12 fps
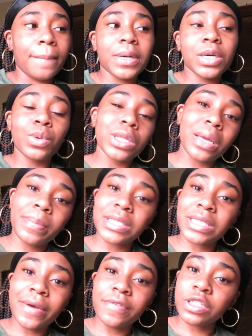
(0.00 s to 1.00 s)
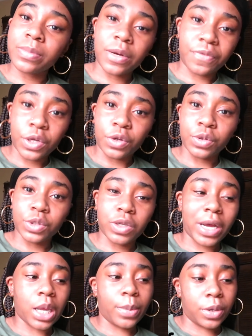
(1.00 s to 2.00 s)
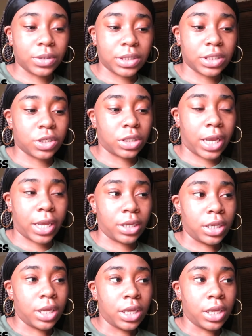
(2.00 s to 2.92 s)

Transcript: But it won't let me save it to my phone so I could post it. So like,